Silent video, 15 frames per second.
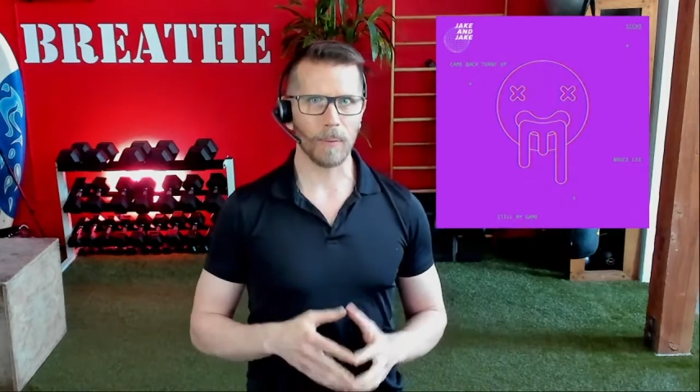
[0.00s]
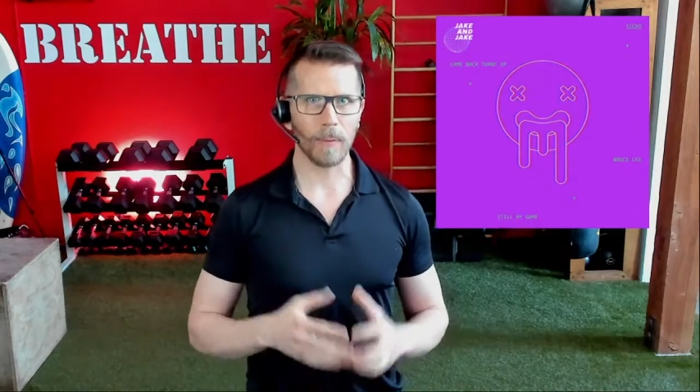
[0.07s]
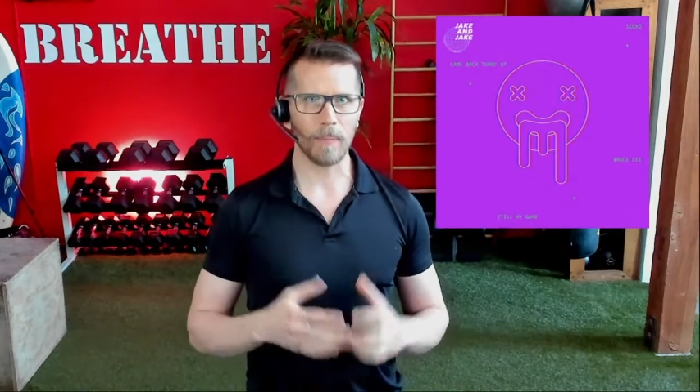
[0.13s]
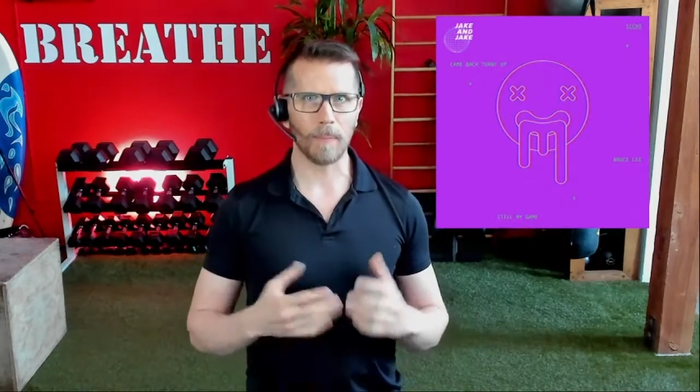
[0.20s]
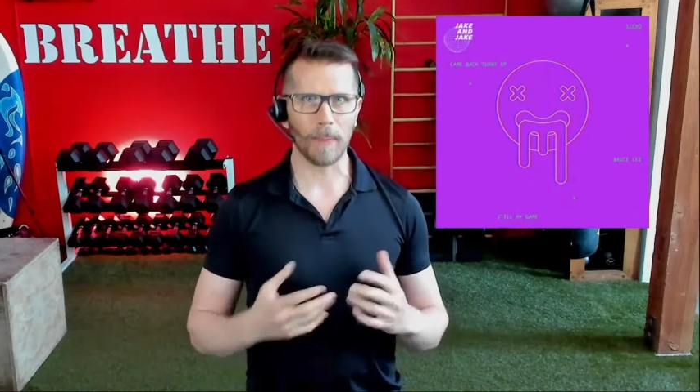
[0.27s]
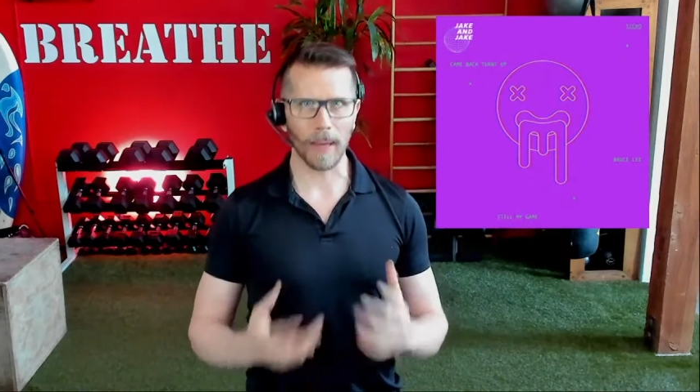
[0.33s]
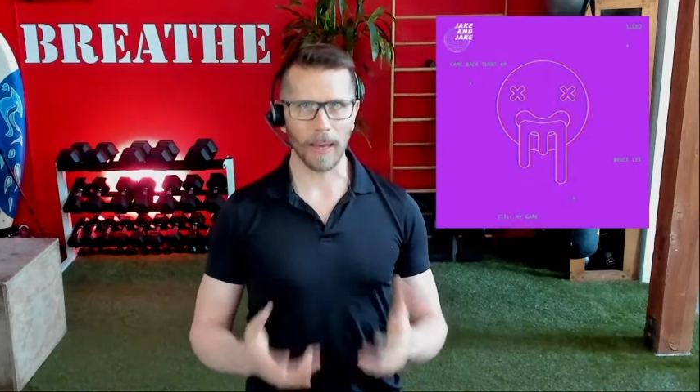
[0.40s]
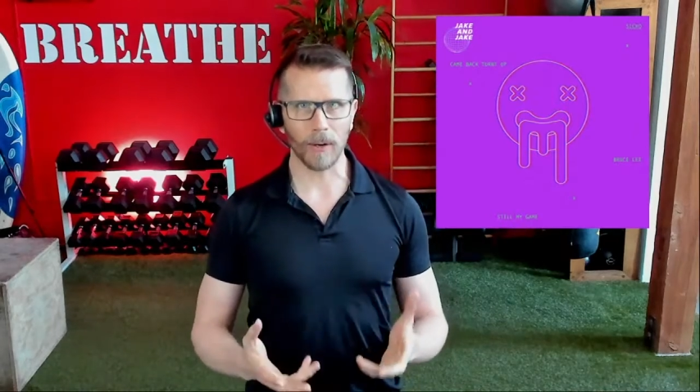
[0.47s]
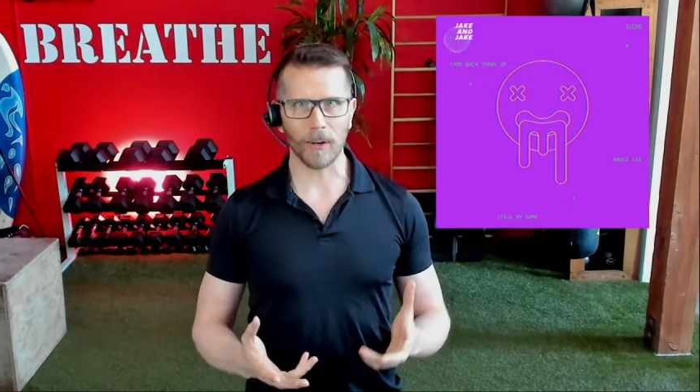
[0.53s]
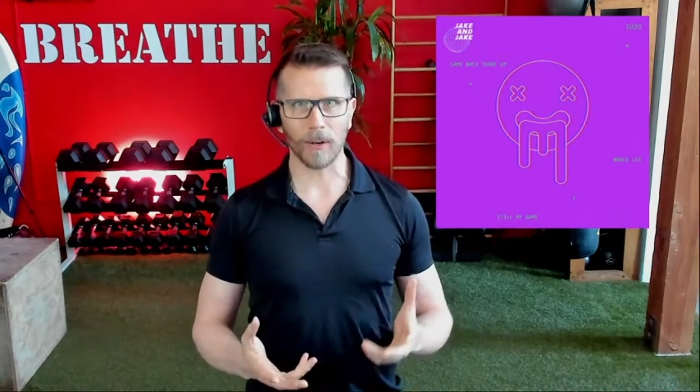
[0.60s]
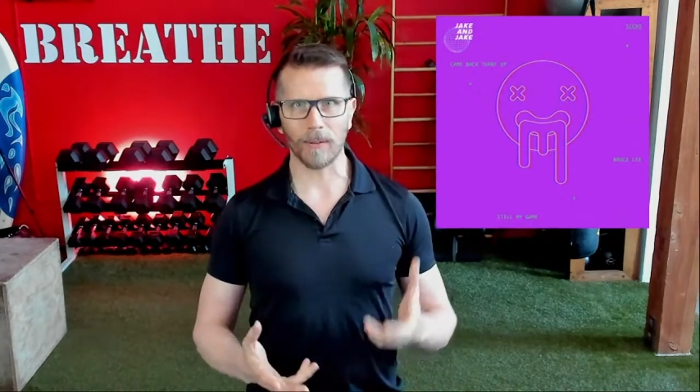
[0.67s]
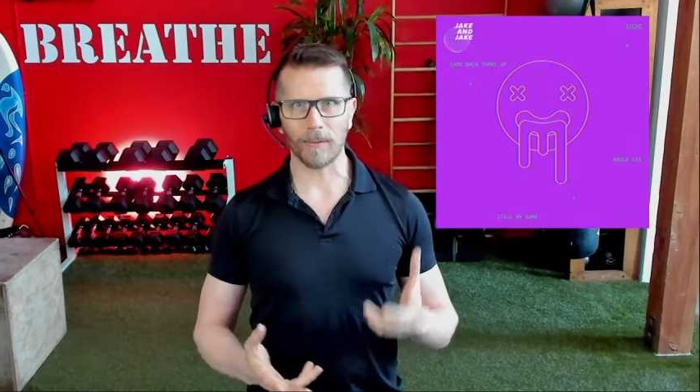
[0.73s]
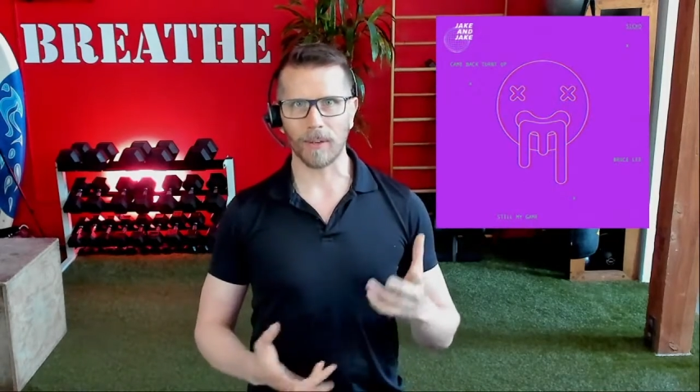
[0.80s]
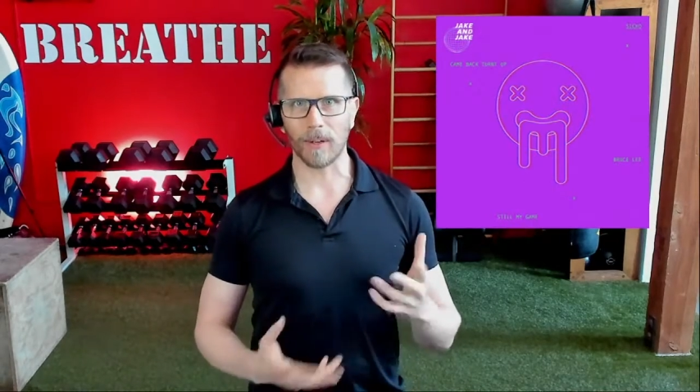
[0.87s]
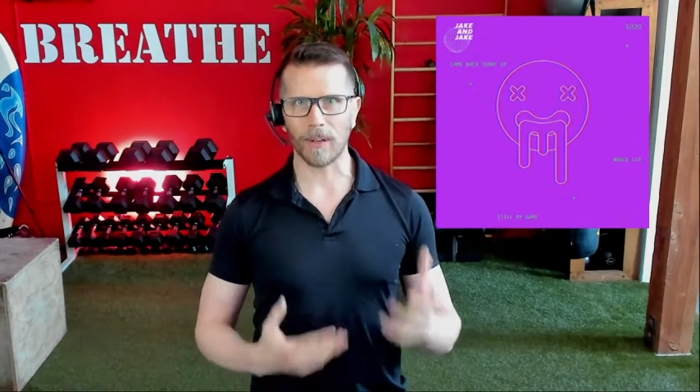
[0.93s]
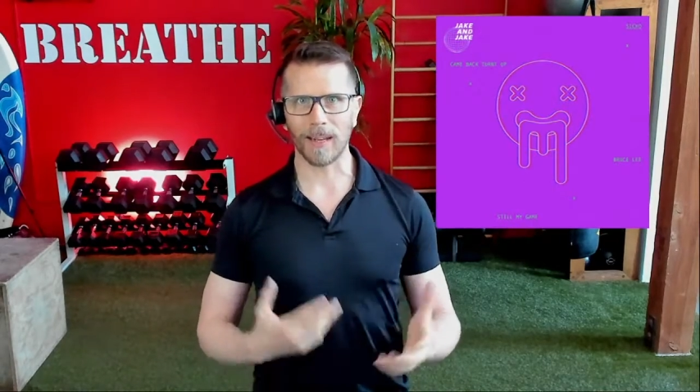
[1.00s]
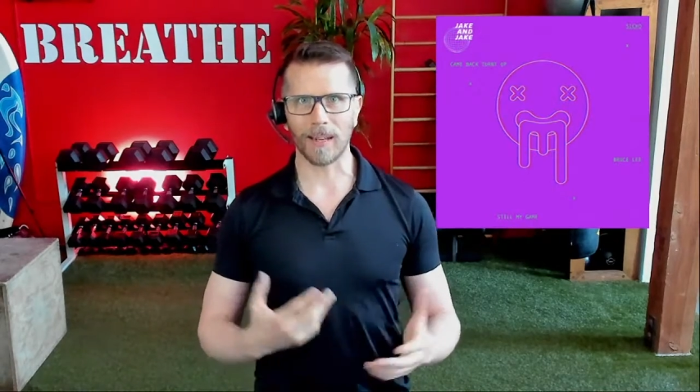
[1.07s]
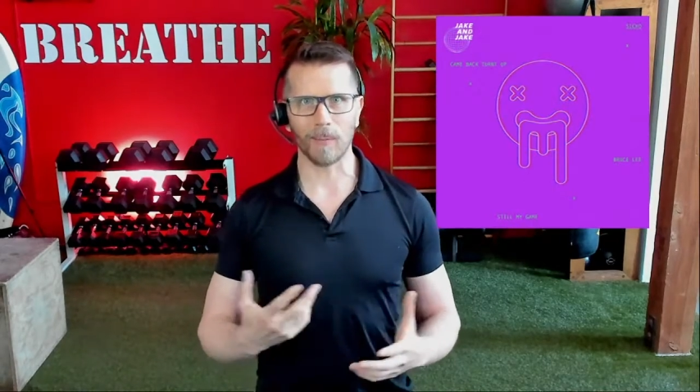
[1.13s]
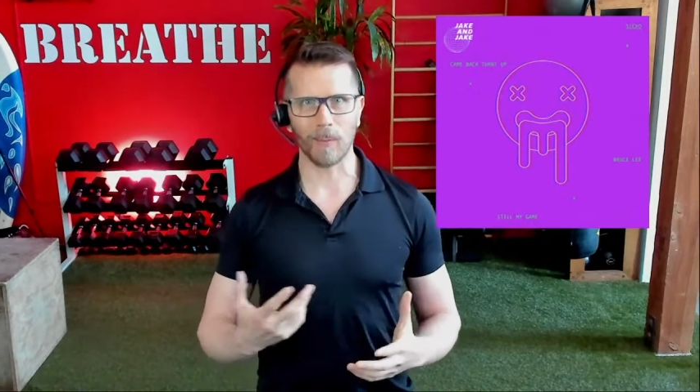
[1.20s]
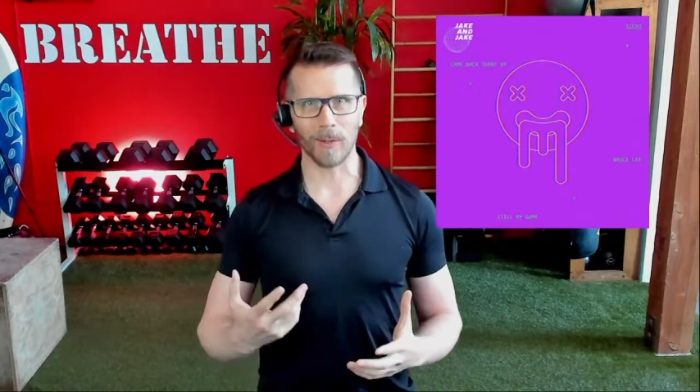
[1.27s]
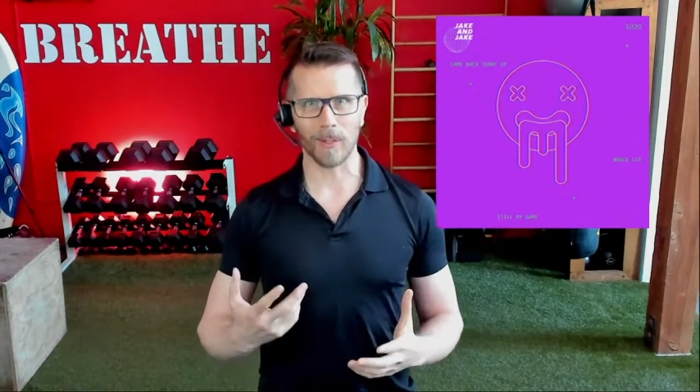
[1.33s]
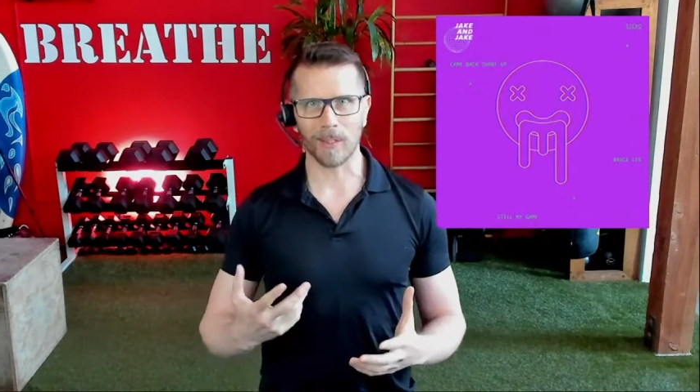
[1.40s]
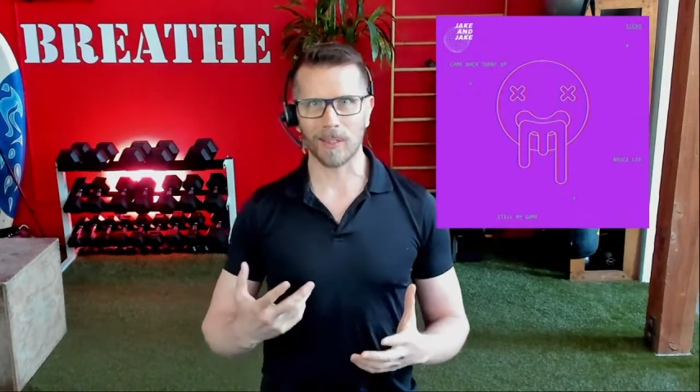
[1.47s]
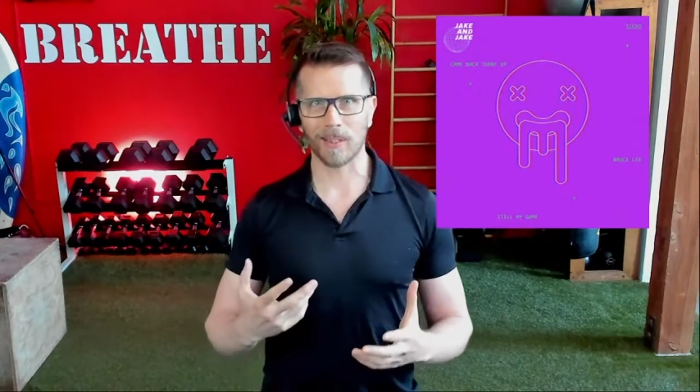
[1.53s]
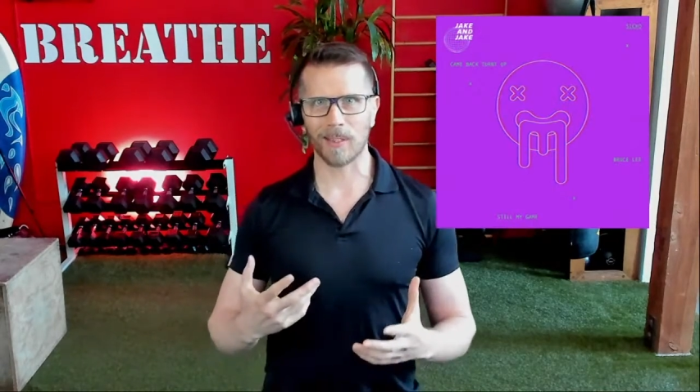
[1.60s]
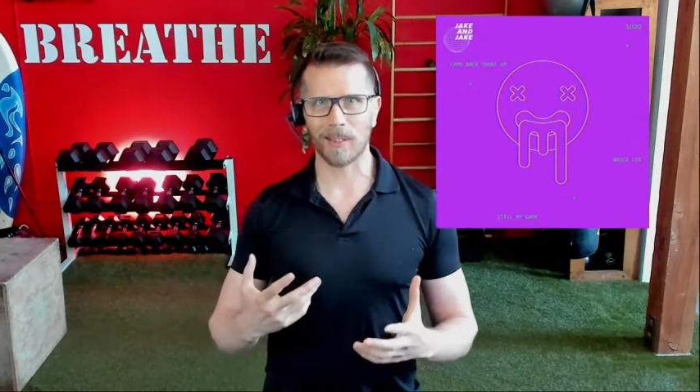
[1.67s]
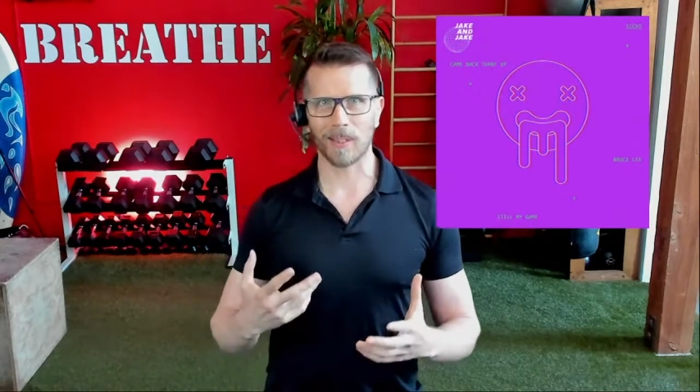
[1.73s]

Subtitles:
be better if their name was